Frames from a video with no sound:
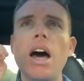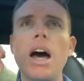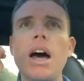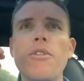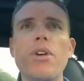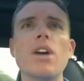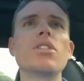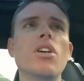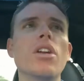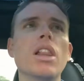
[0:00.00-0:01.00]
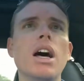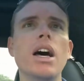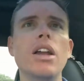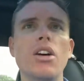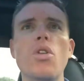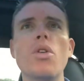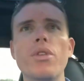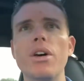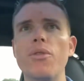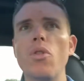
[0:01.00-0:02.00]
I found it online on
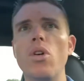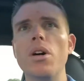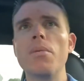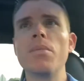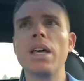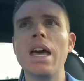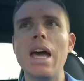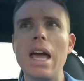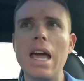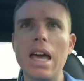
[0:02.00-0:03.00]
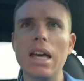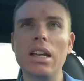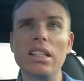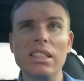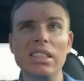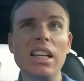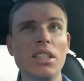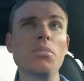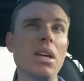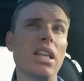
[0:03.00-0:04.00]
Corvette Forum, and
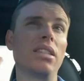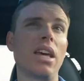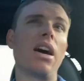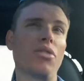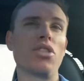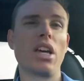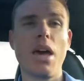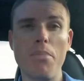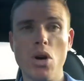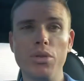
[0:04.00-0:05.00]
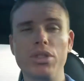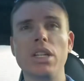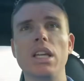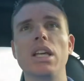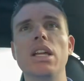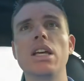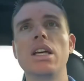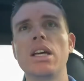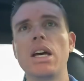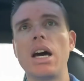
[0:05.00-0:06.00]
six minutes after the guy posted it,
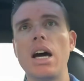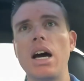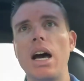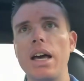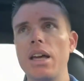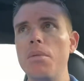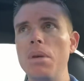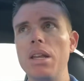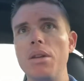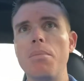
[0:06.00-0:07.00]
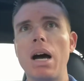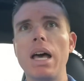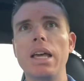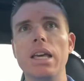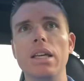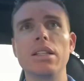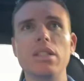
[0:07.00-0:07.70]
uh, I committed to buying it,